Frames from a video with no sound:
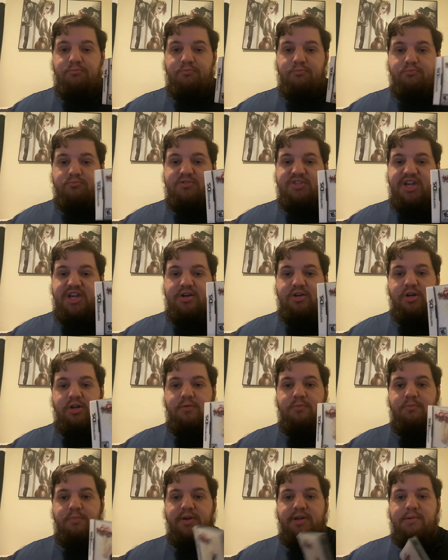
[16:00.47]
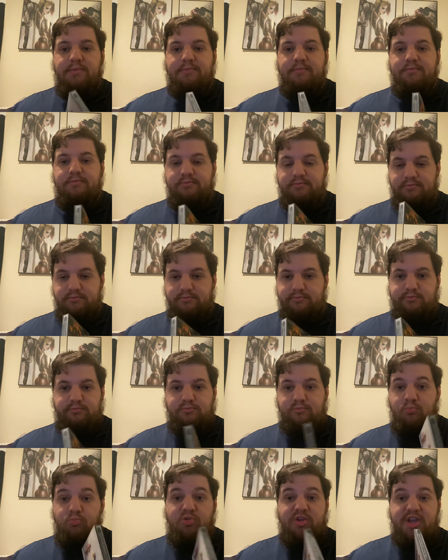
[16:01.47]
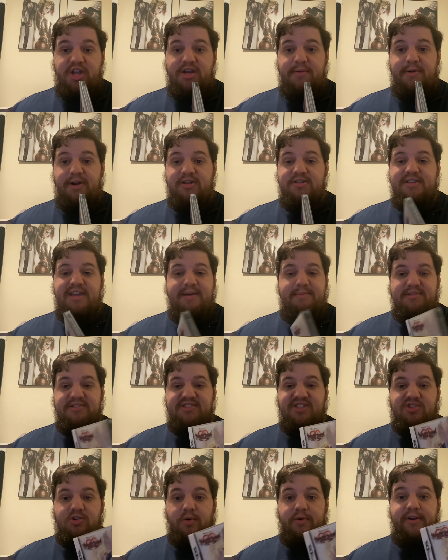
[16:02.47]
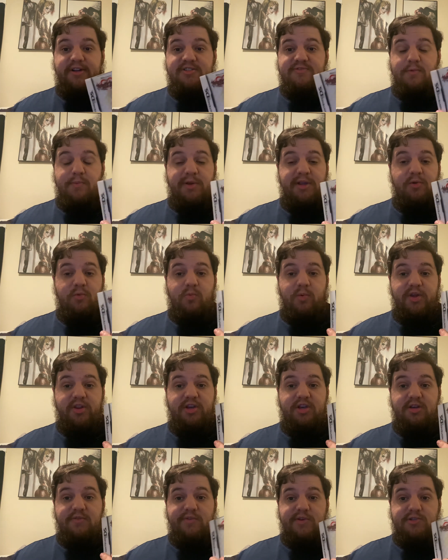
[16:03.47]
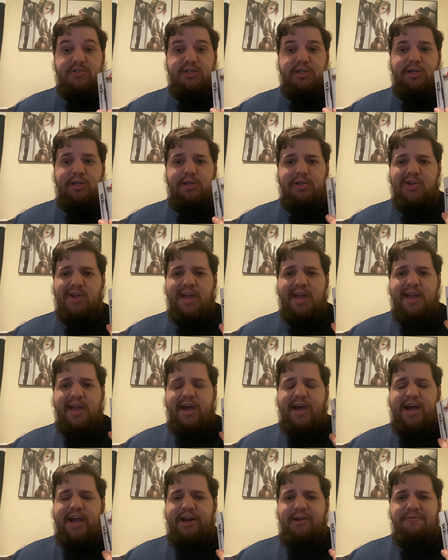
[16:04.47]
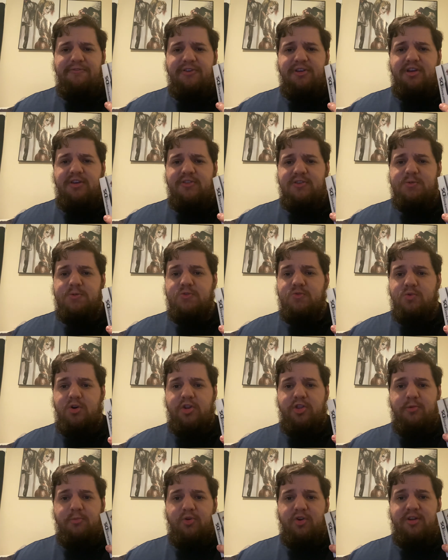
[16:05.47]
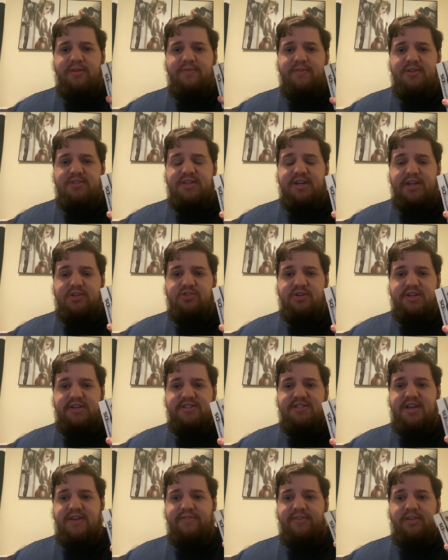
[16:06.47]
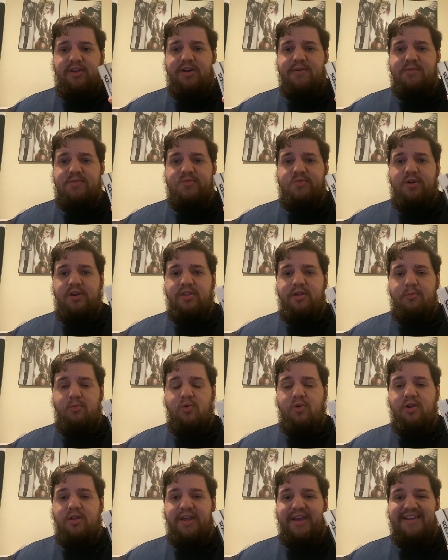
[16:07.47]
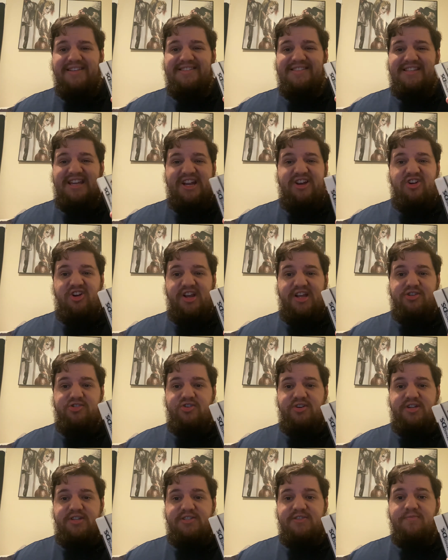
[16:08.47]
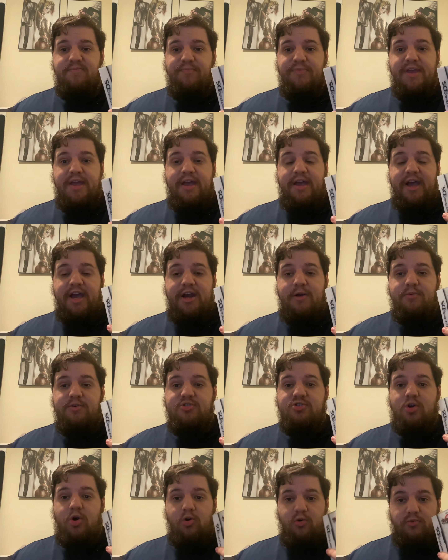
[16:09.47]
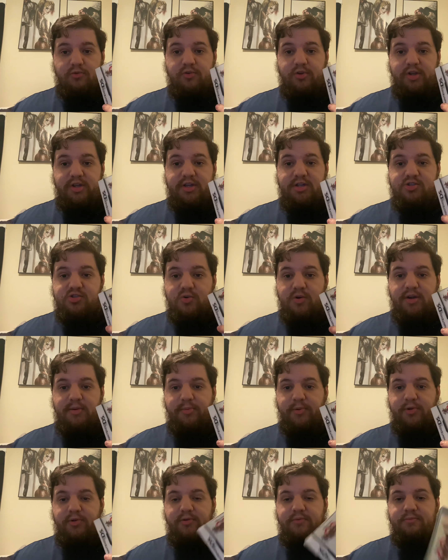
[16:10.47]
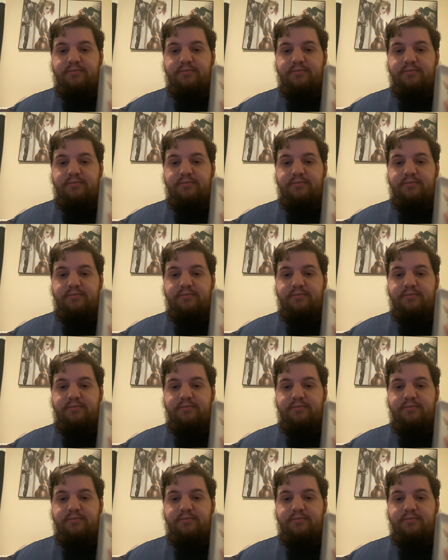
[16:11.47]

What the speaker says: standard. But the Kingdom Hearts game is notorious for being really confusing, and I don't feel like this was one of their more confusing entries. I feel like it was one of their more like standard entries, and it was overly enjoyable.